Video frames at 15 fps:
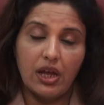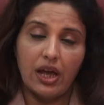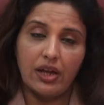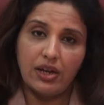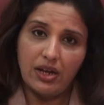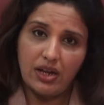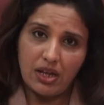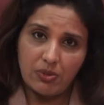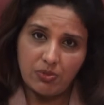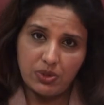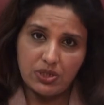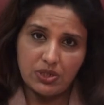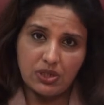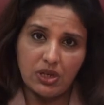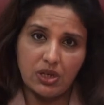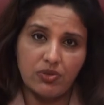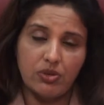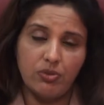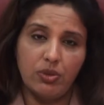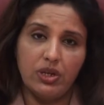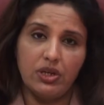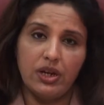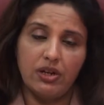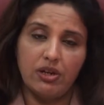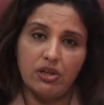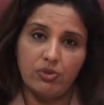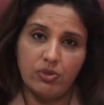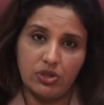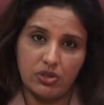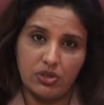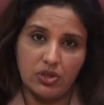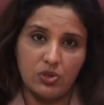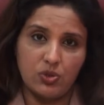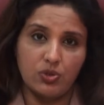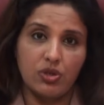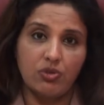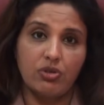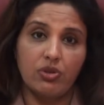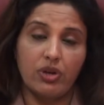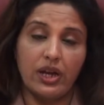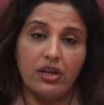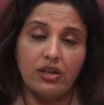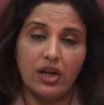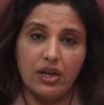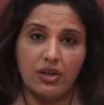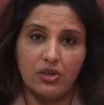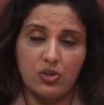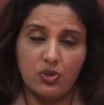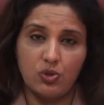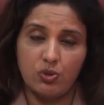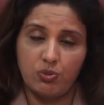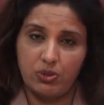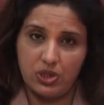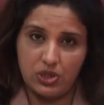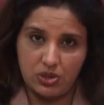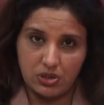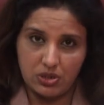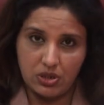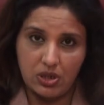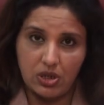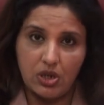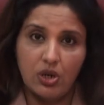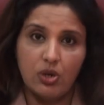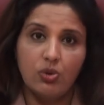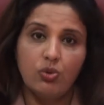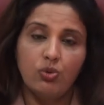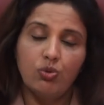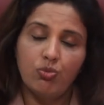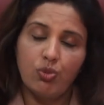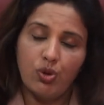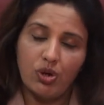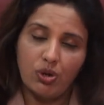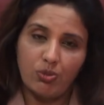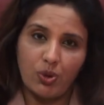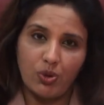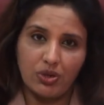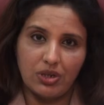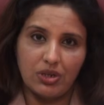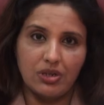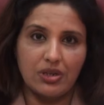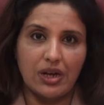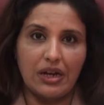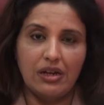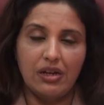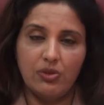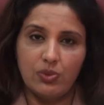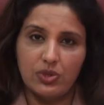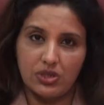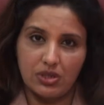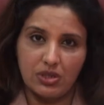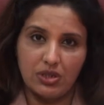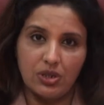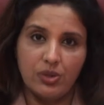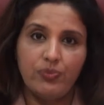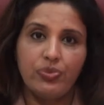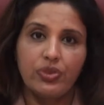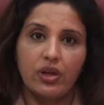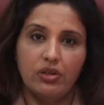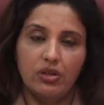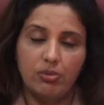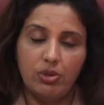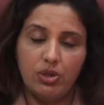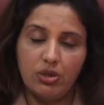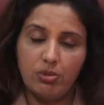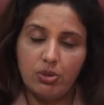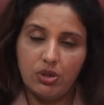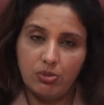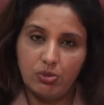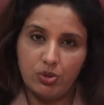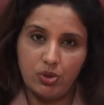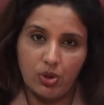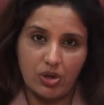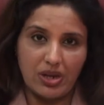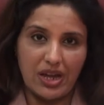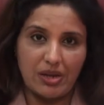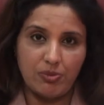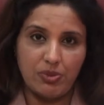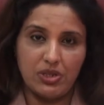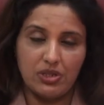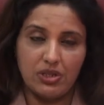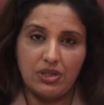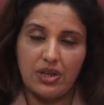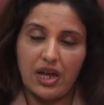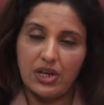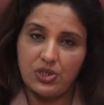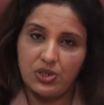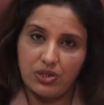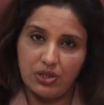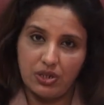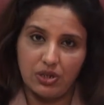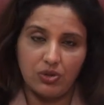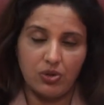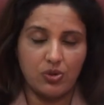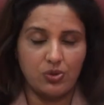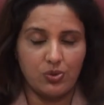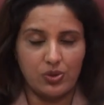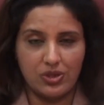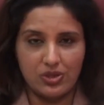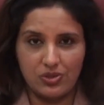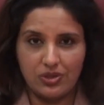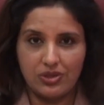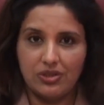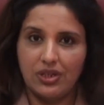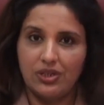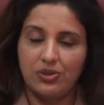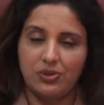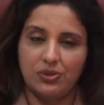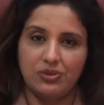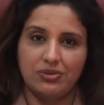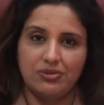And at IPC, our main endeavor is to give the right guidance to the patient. To know more about it, kindly visit www.ipc-india.org. Thank you.